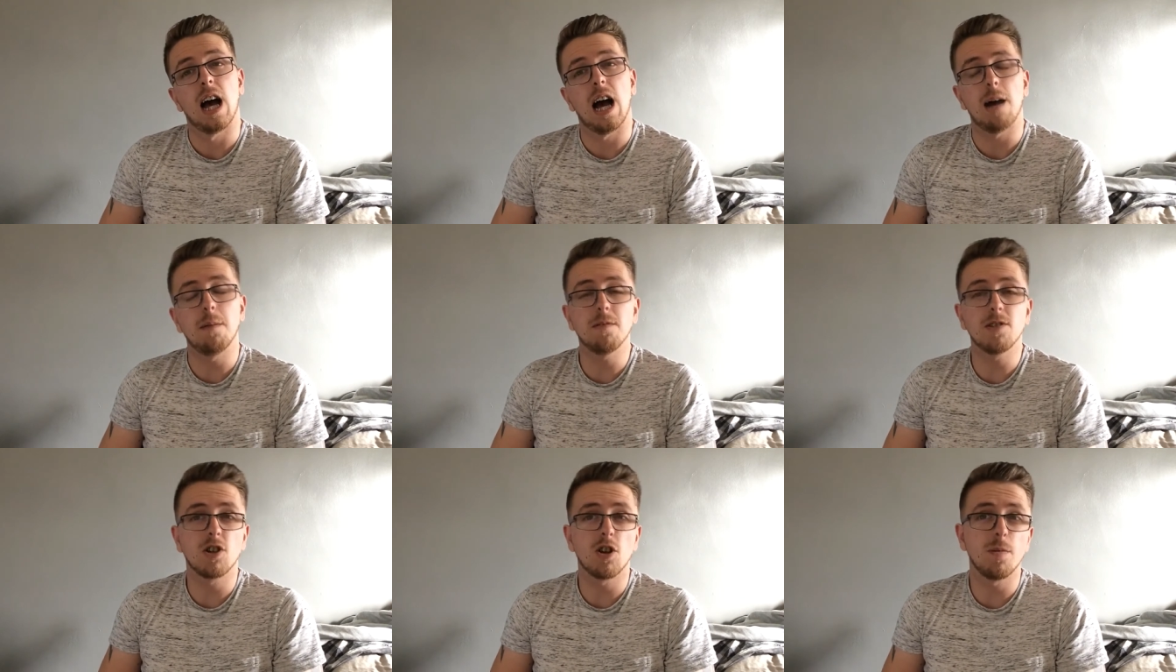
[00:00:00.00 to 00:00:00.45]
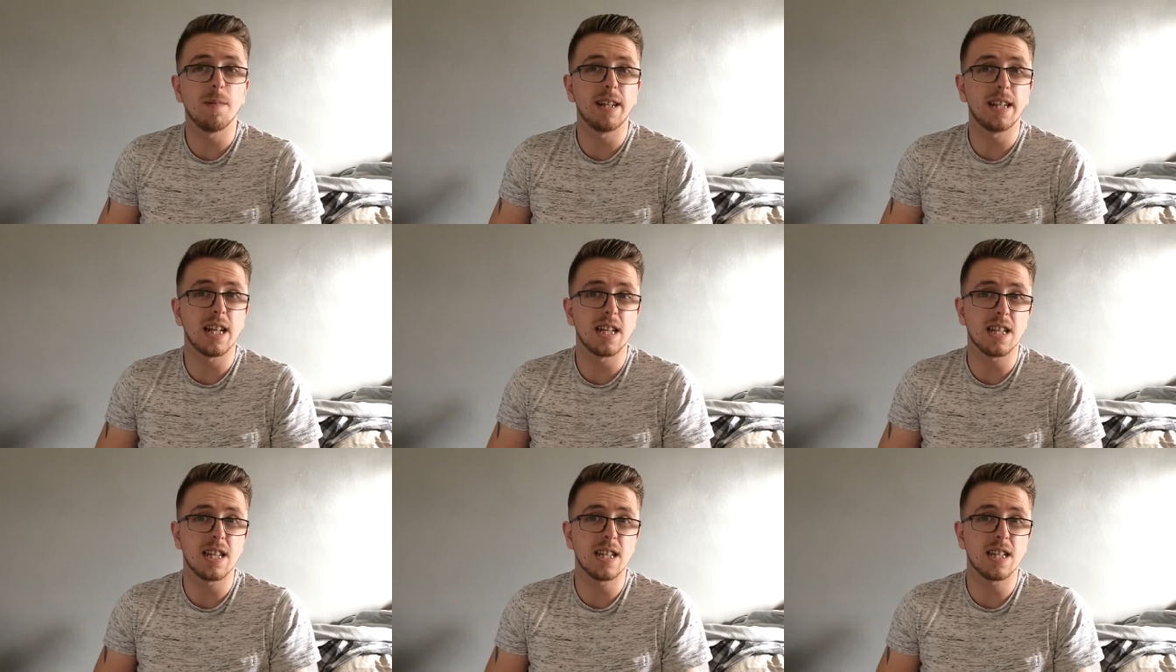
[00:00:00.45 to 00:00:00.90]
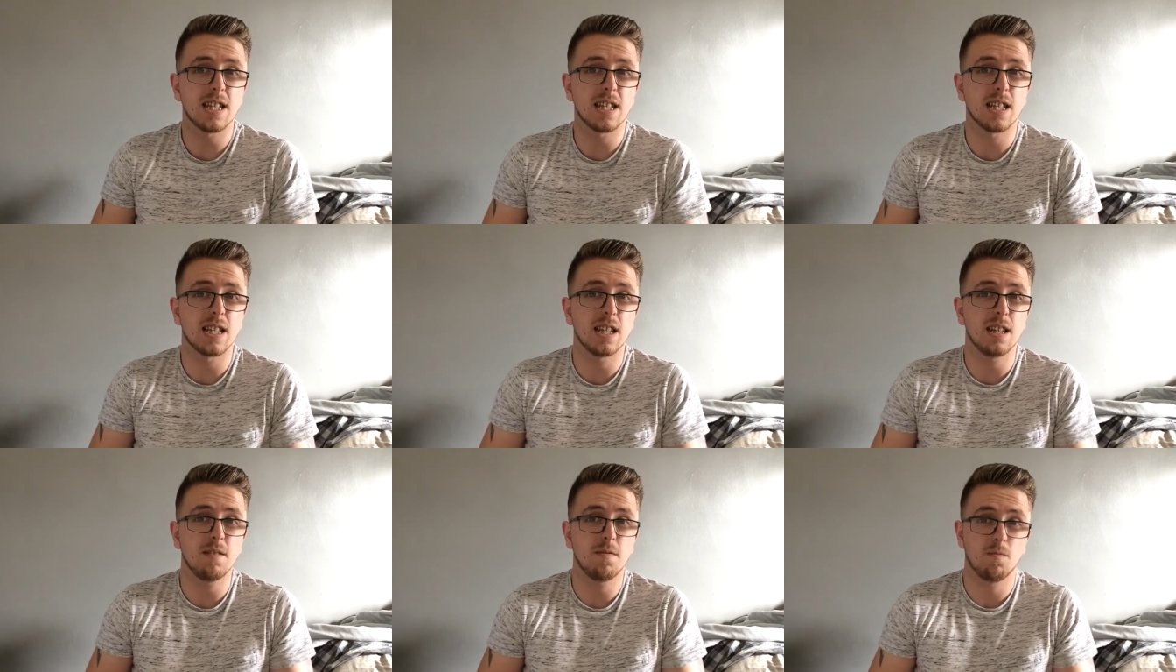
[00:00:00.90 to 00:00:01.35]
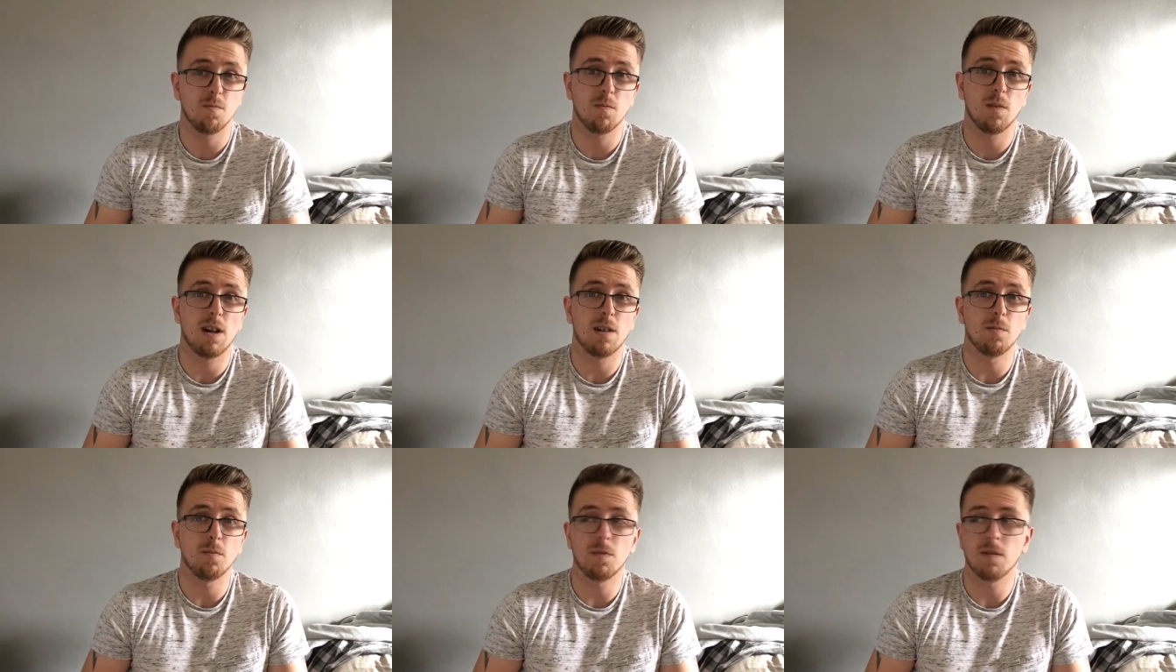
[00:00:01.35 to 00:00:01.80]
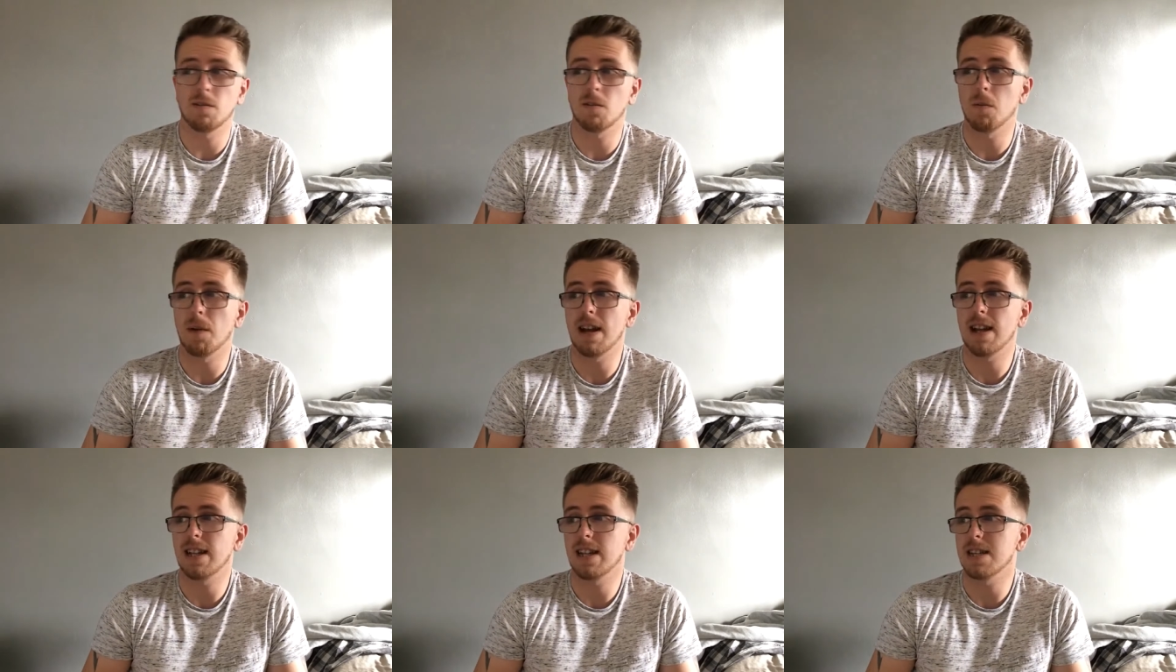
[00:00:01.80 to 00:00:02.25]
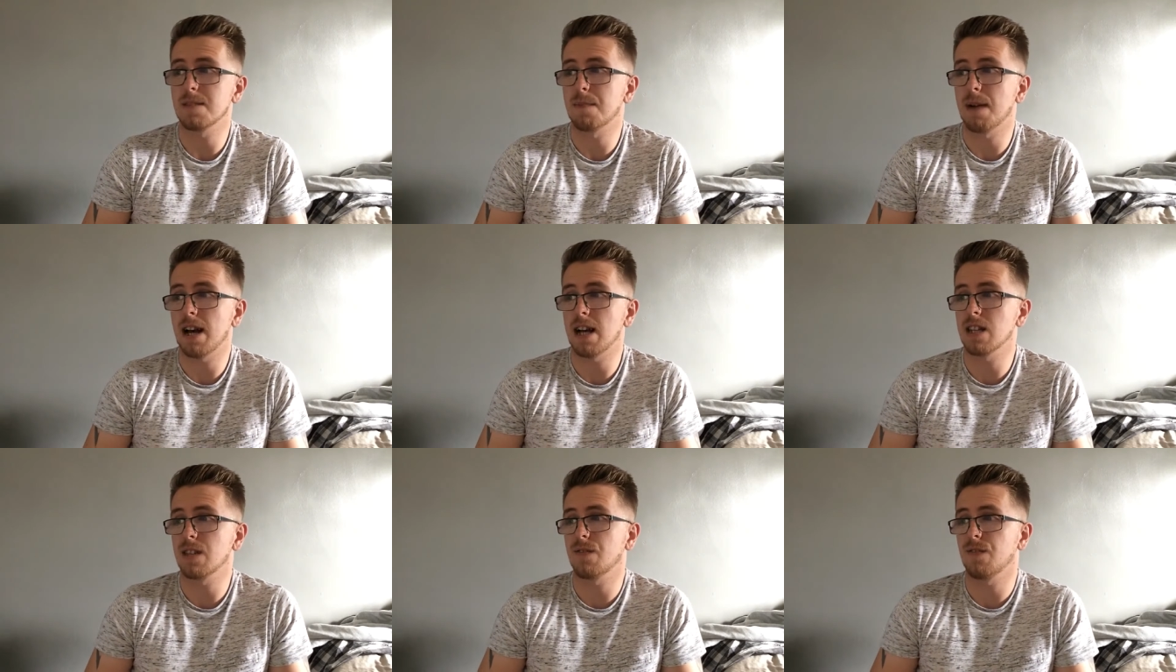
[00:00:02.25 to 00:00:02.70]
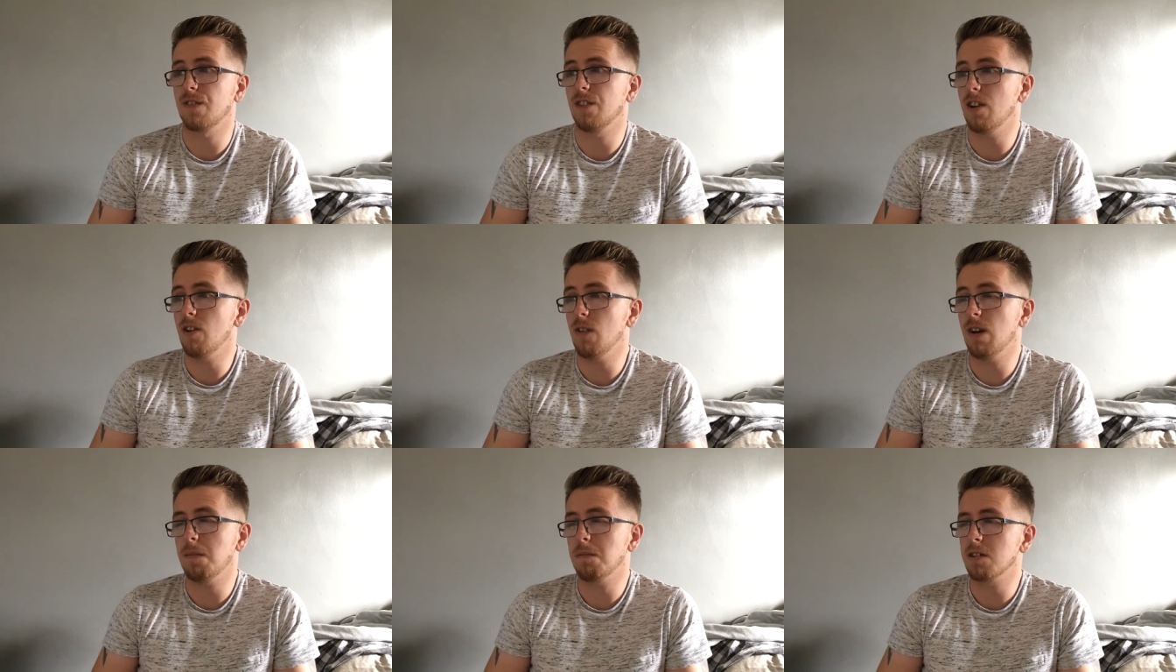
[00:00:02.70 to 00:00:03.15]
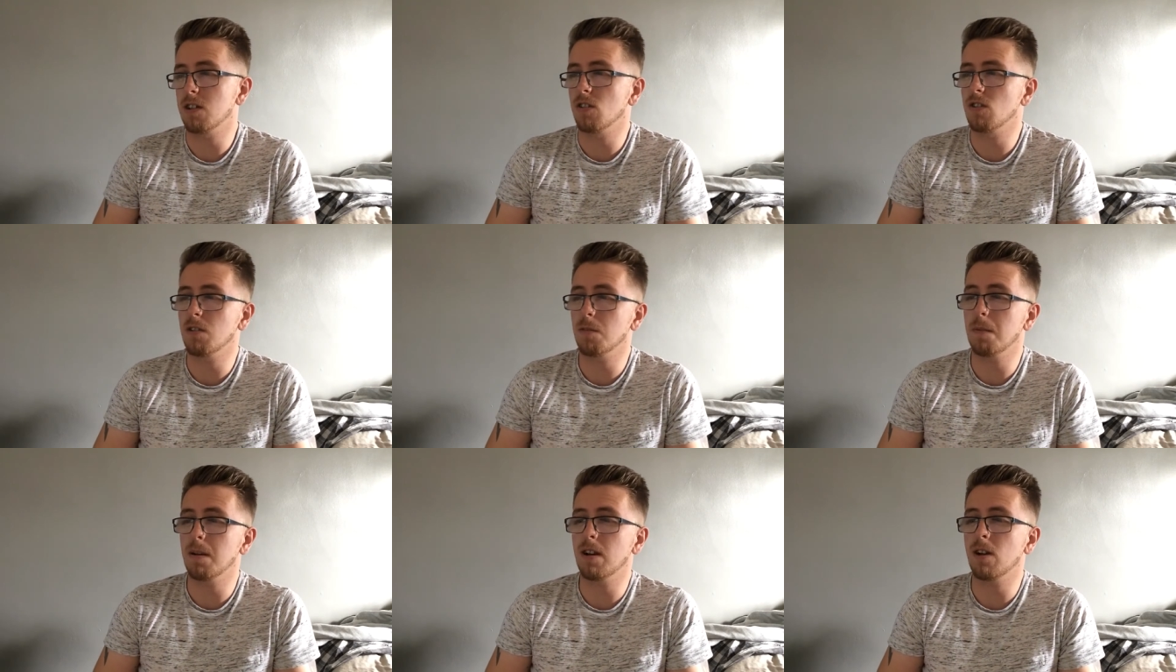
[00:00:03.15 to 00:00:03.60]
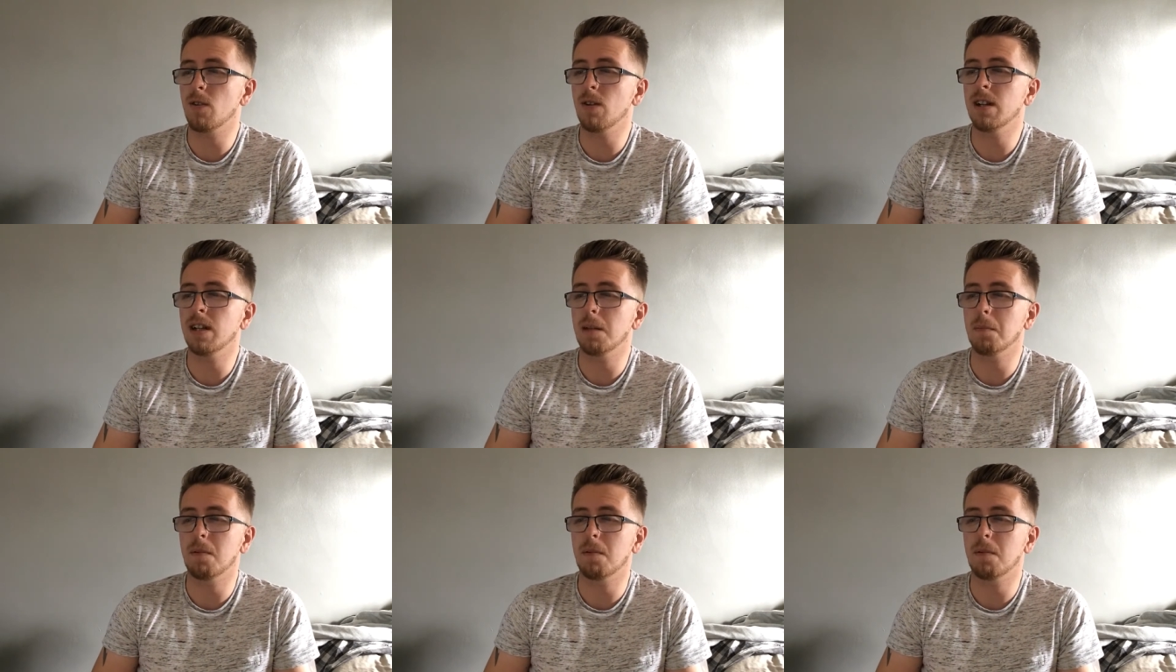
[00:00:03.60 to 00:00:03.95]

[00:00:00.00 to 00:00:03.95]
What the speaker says: I'm assuming this is, well, with the way these past few episodes have been going,